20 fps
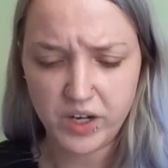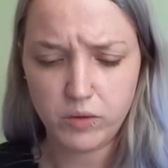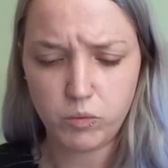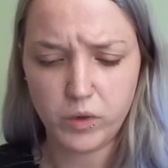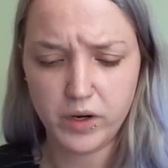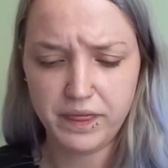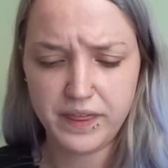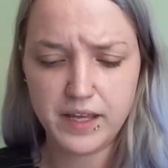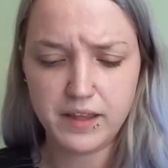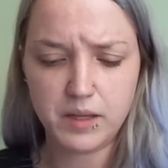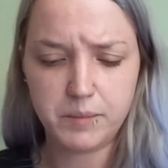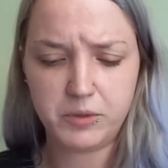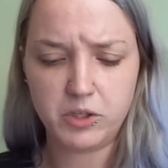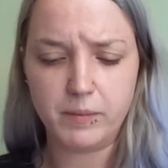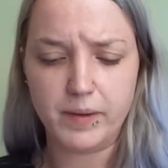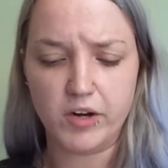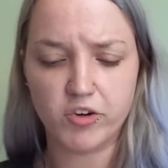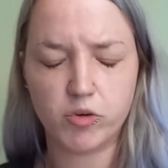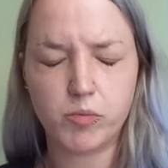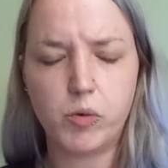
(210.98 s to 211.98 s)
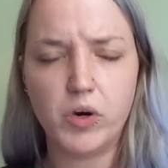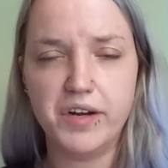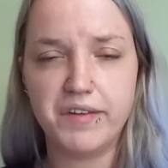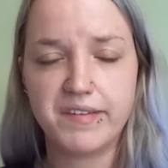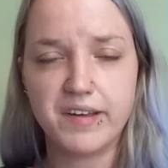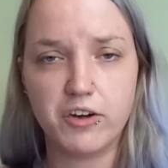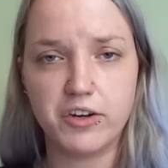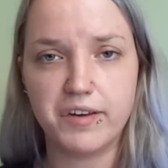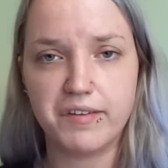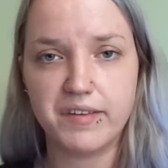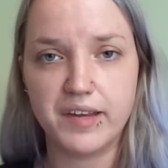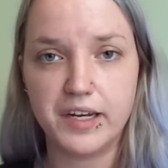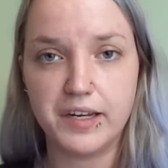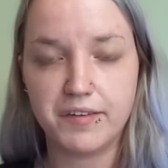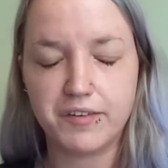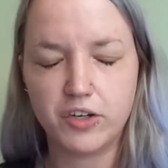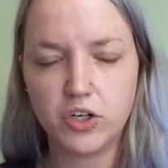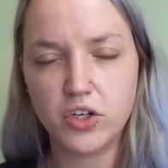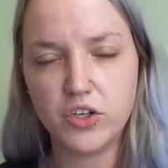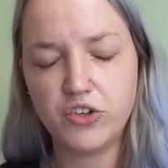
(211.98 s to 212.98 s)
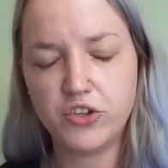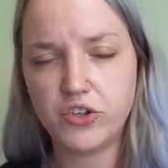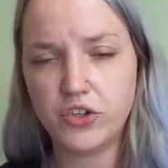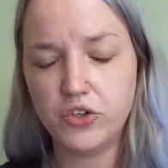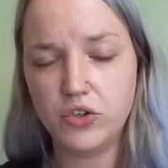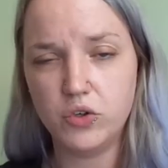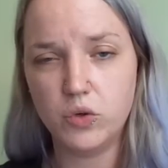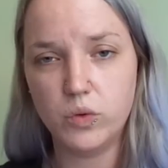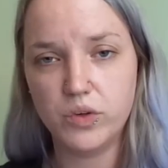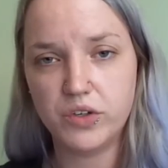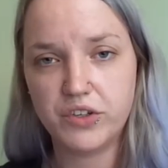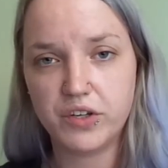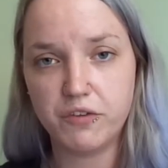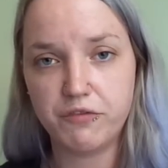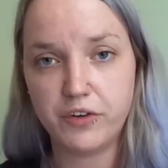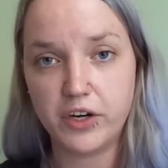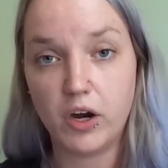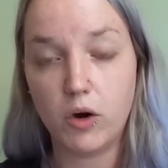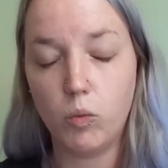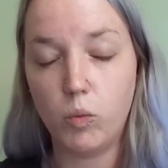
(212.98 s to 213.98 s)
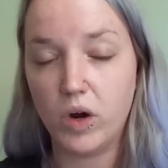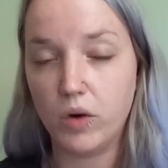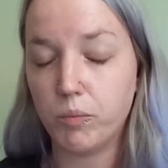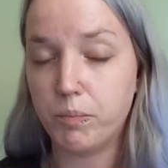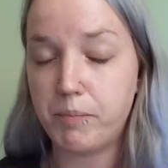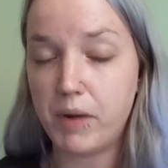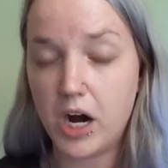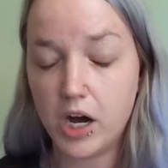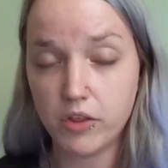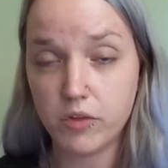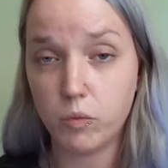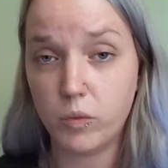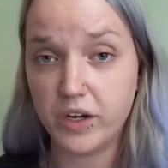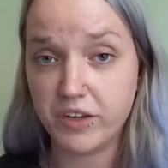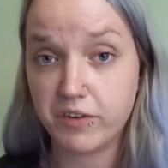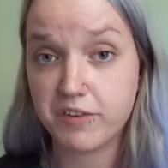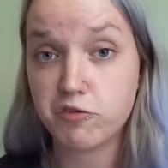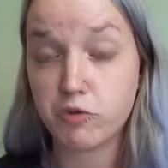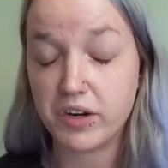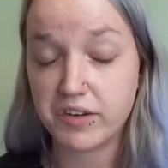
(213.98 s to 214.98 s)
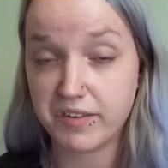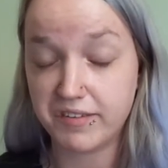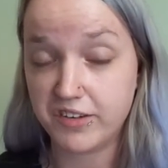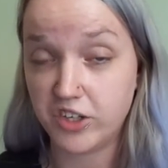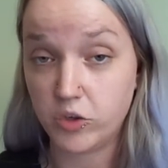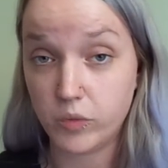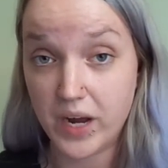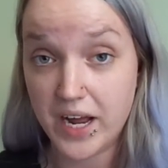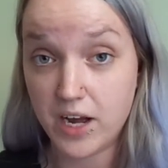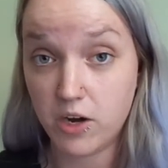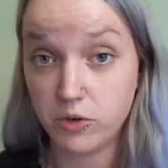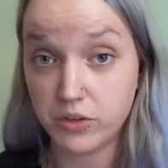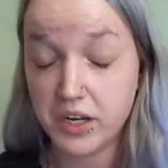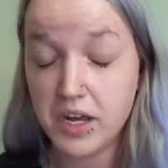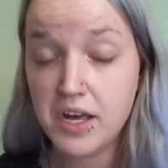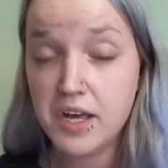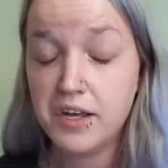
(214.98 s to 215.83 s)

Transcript: one thing that Blue Badger points out is that it's good to figure out what stresses you out